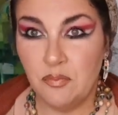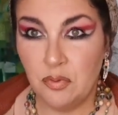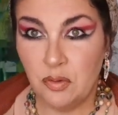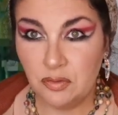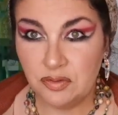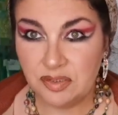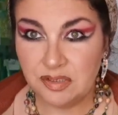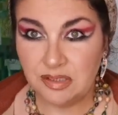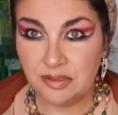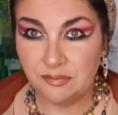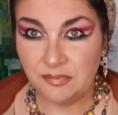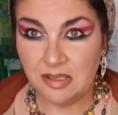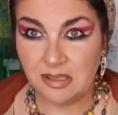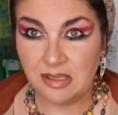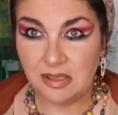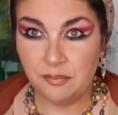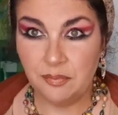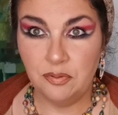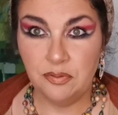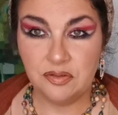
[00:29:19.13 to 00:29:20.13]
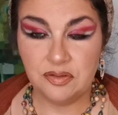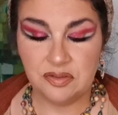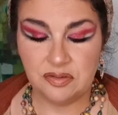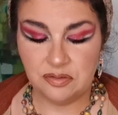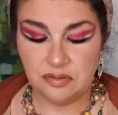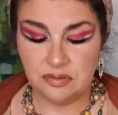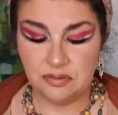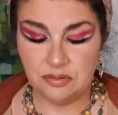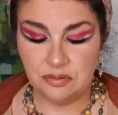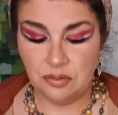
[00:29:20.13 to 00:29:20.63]
mostly makeup
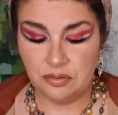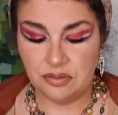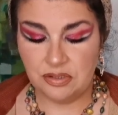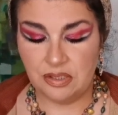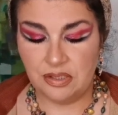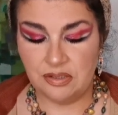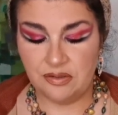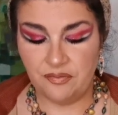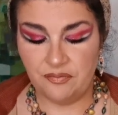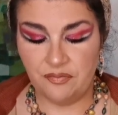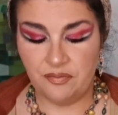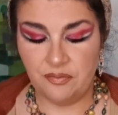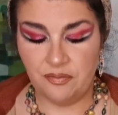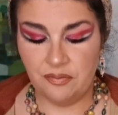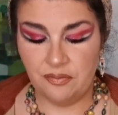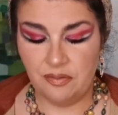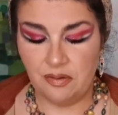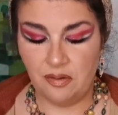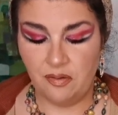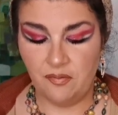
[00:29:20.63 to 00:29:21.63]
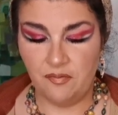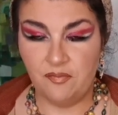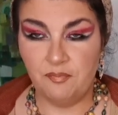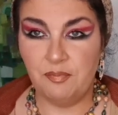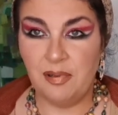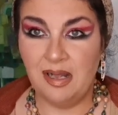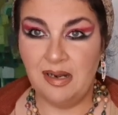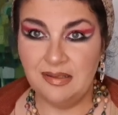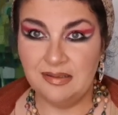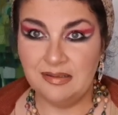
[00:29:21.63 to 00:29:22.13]
looks, not a review of
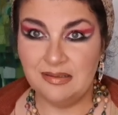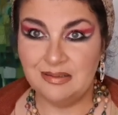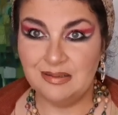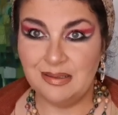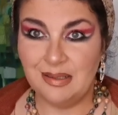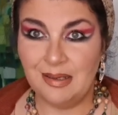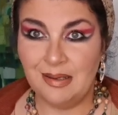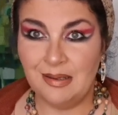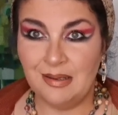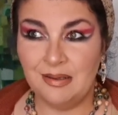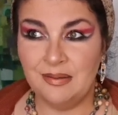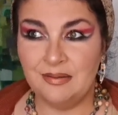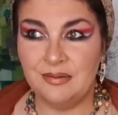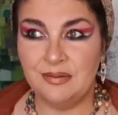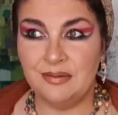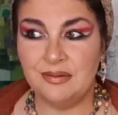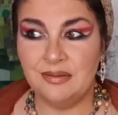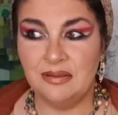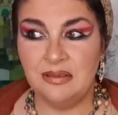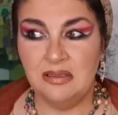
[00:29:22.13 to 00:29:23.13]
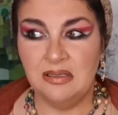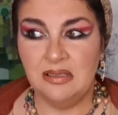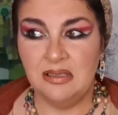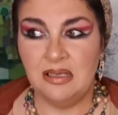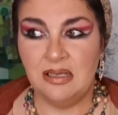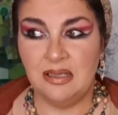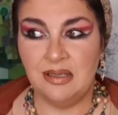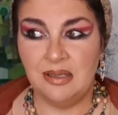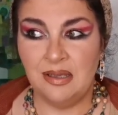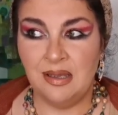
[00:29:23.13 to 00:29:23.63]
palettes, and
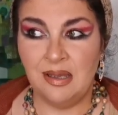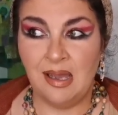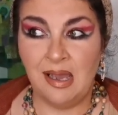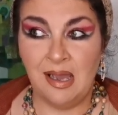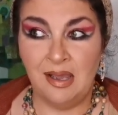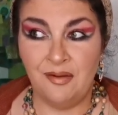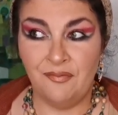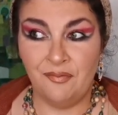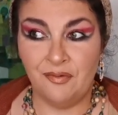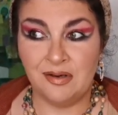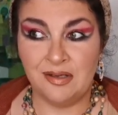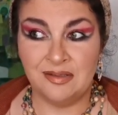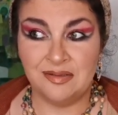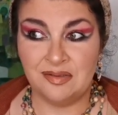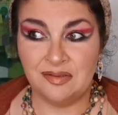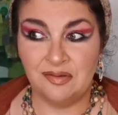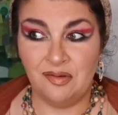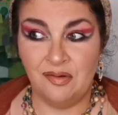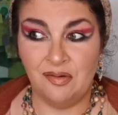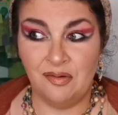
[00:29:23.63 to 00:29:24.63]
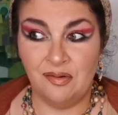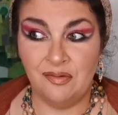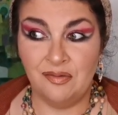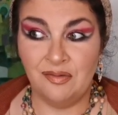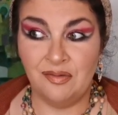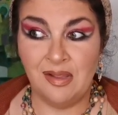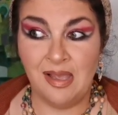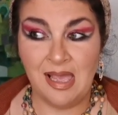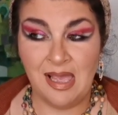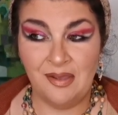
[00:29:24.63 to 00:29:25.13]
I focus
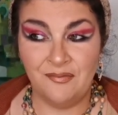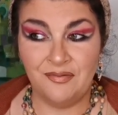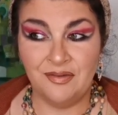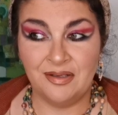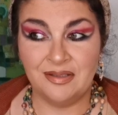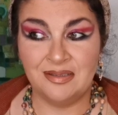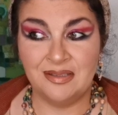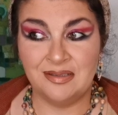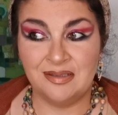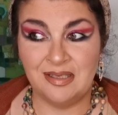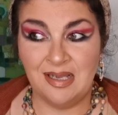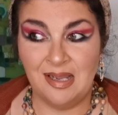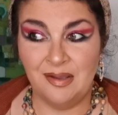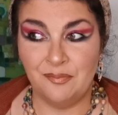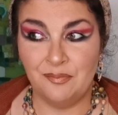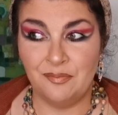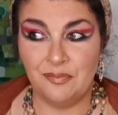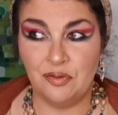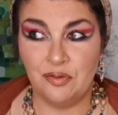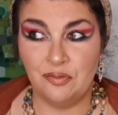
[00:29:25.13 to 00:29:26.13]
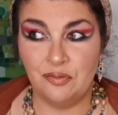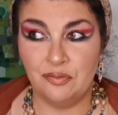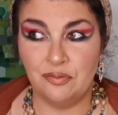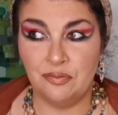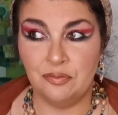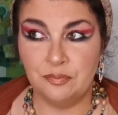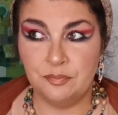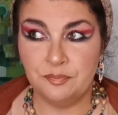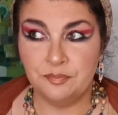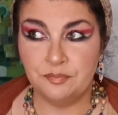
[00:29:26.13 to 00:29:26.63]
on having the time
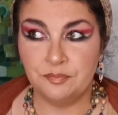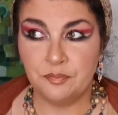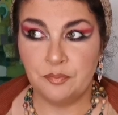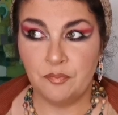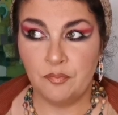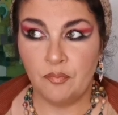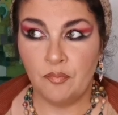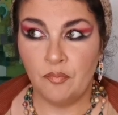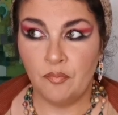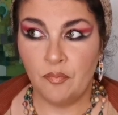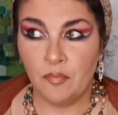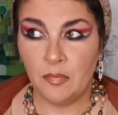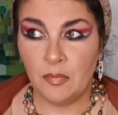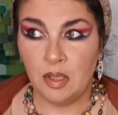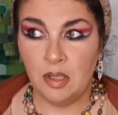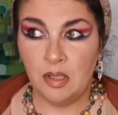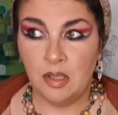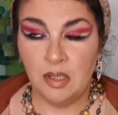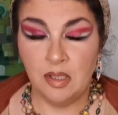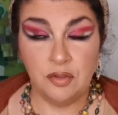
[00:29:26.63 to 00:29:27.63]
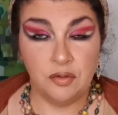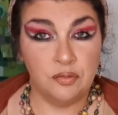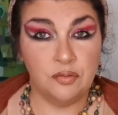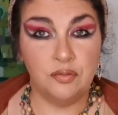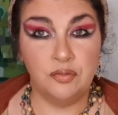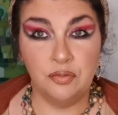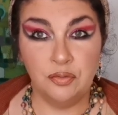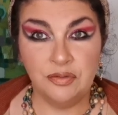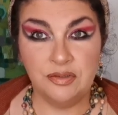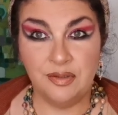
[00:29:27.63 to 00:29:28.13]
to
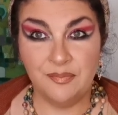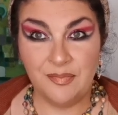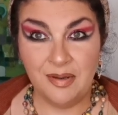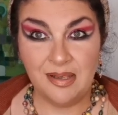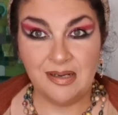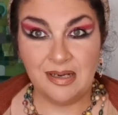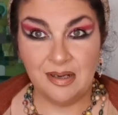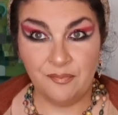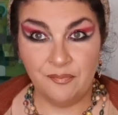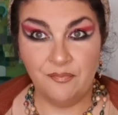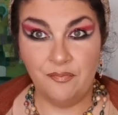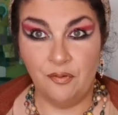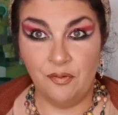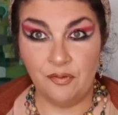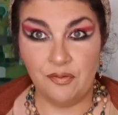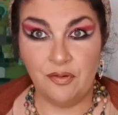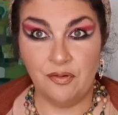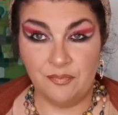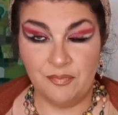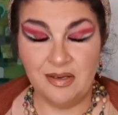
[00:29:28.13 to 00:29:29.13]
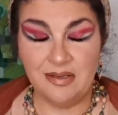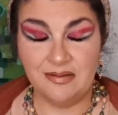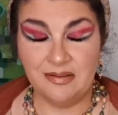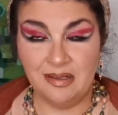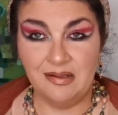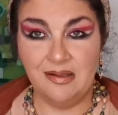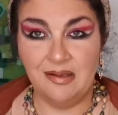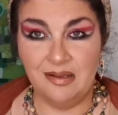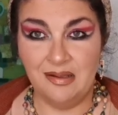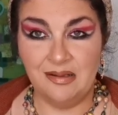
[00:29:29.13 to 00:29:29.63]
do the makeup for your
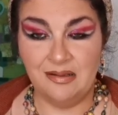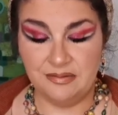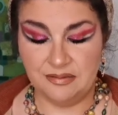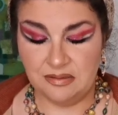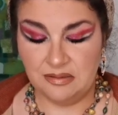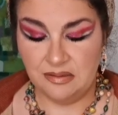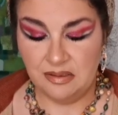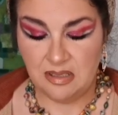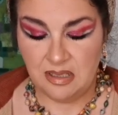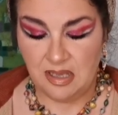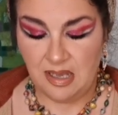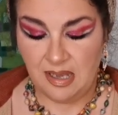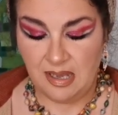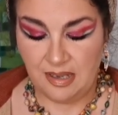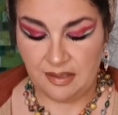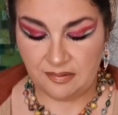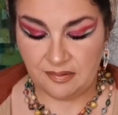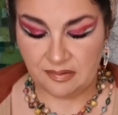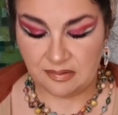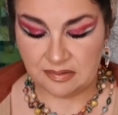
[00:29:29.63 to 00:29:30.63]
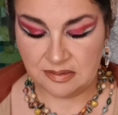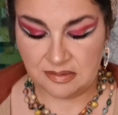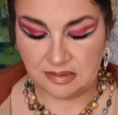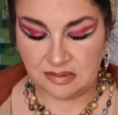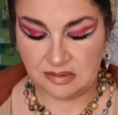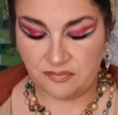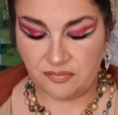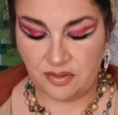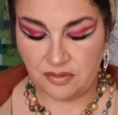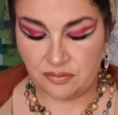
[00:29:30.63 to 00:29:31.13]
mental health. I think
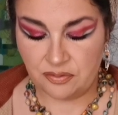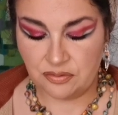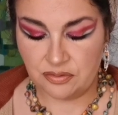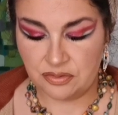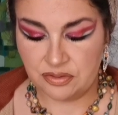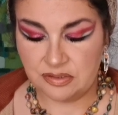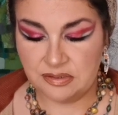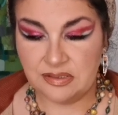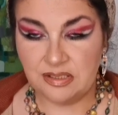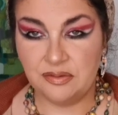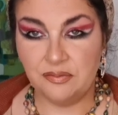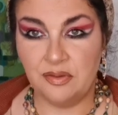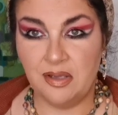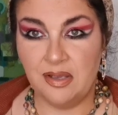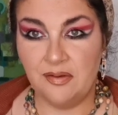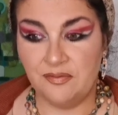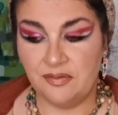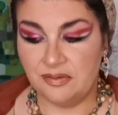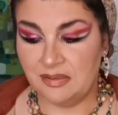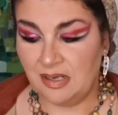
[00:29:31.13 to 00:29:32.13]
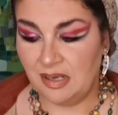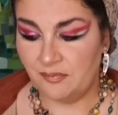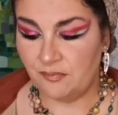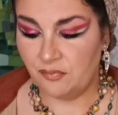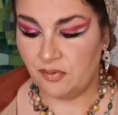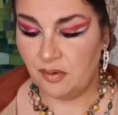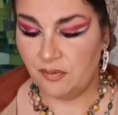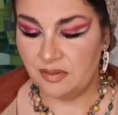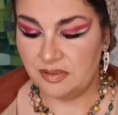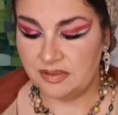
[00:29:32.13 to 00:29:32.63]
that it's very crucial that we have a
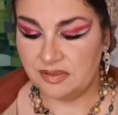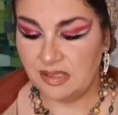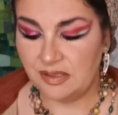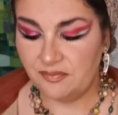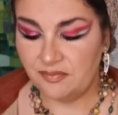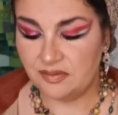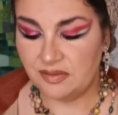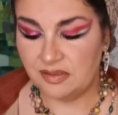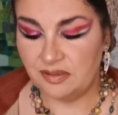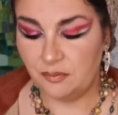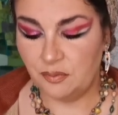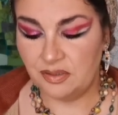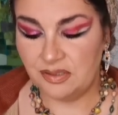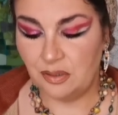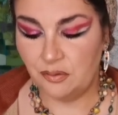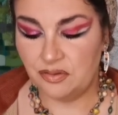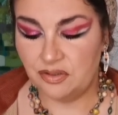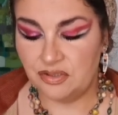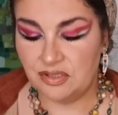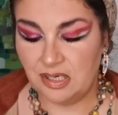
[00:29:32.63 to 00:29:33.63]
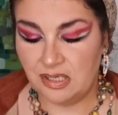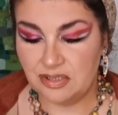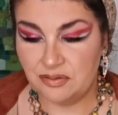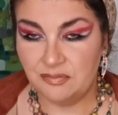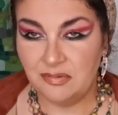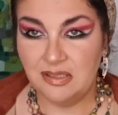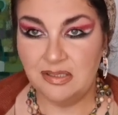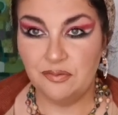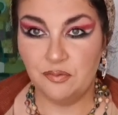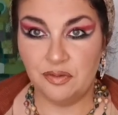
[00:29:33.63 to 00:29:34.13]
time for ourselves without
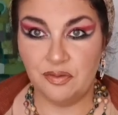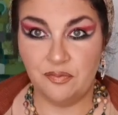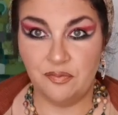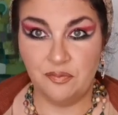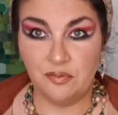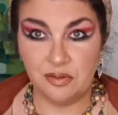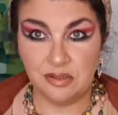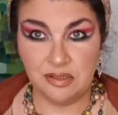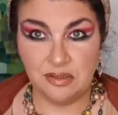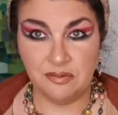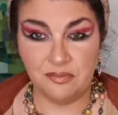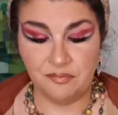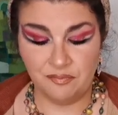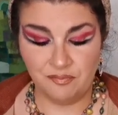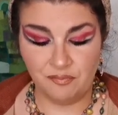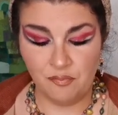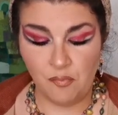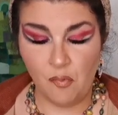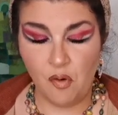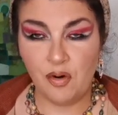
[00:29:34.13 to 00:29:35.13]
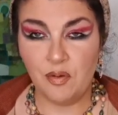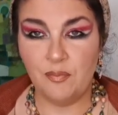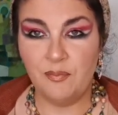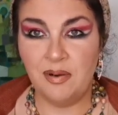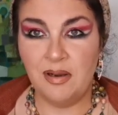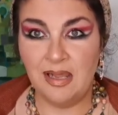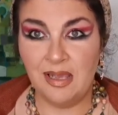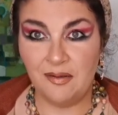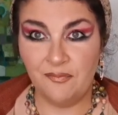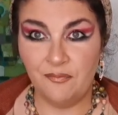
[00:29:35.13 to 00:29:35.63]
judgment, with a more
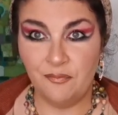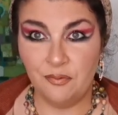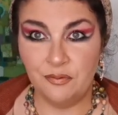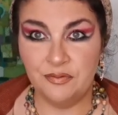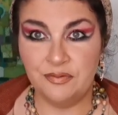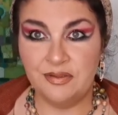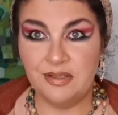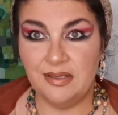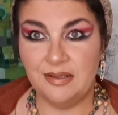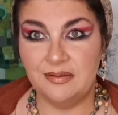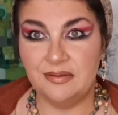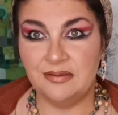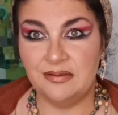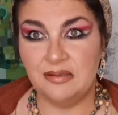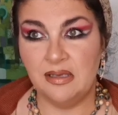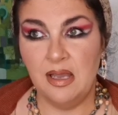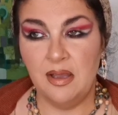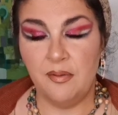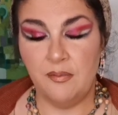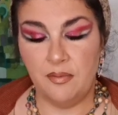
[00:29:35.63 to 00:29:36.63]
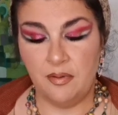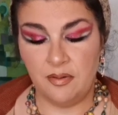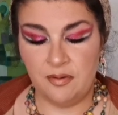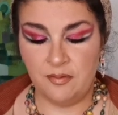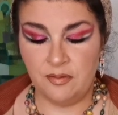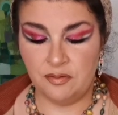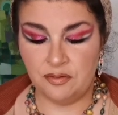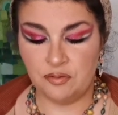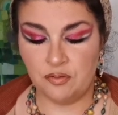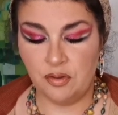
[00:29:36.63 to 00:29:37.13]
playful than
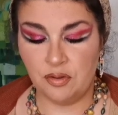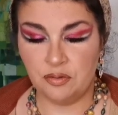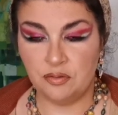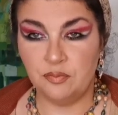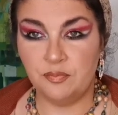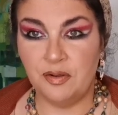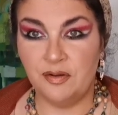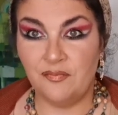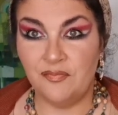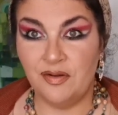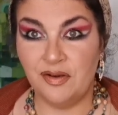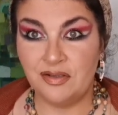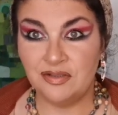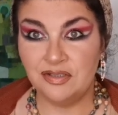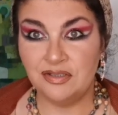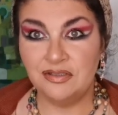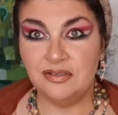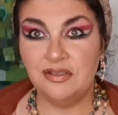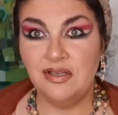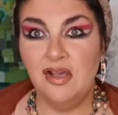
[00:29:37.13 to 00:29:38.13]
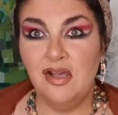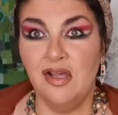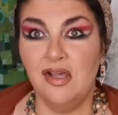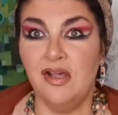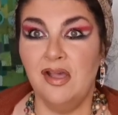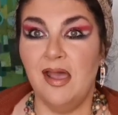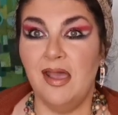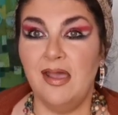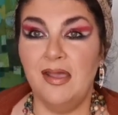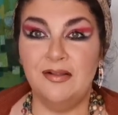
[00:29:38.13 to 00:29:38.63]
drawing to perfection.
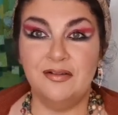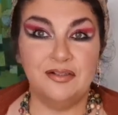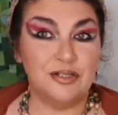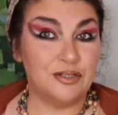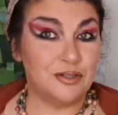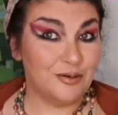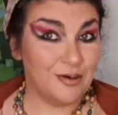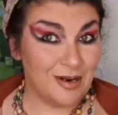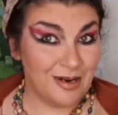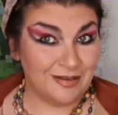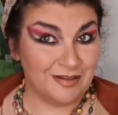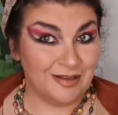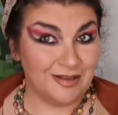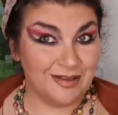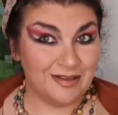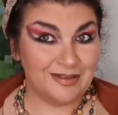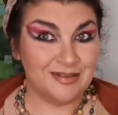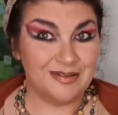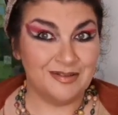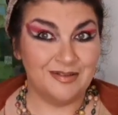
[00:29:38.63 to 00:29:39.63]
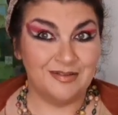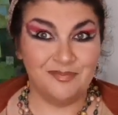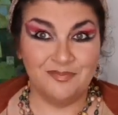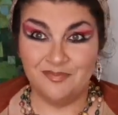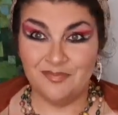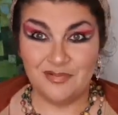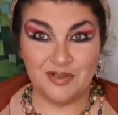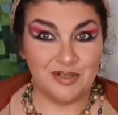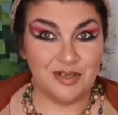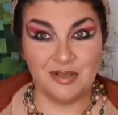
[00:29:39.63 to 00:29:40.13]
And training
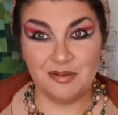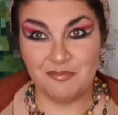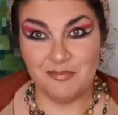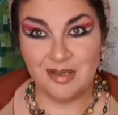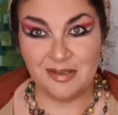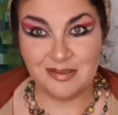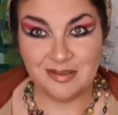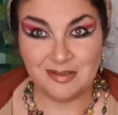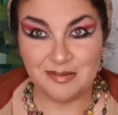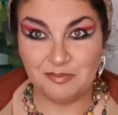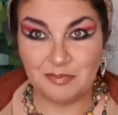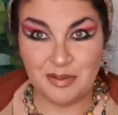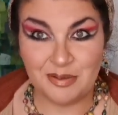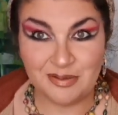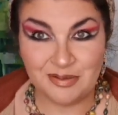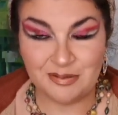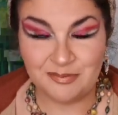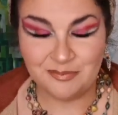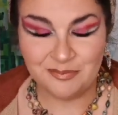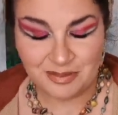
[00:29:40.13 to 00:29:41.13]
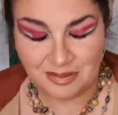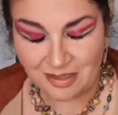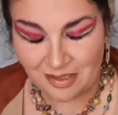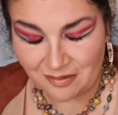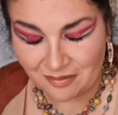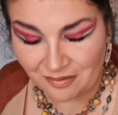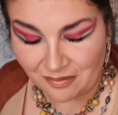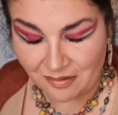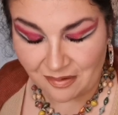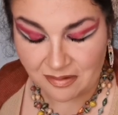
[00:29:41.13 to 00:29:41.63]
makes us better
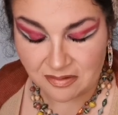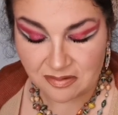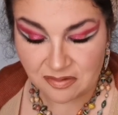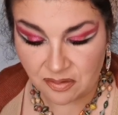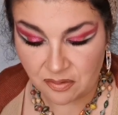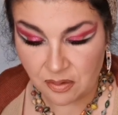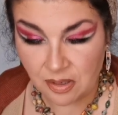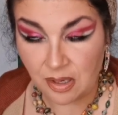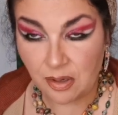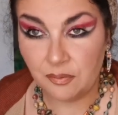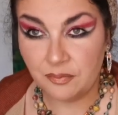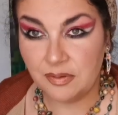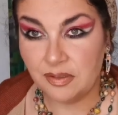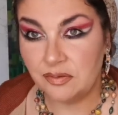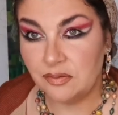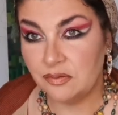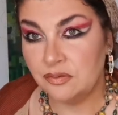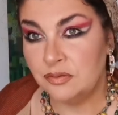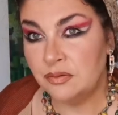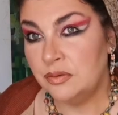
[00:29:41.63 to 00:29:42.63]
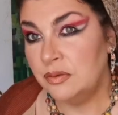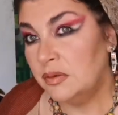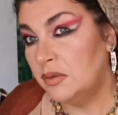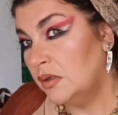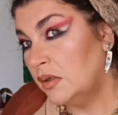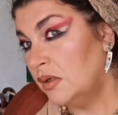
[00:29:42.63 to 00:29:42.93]
than anything. So I hope that you,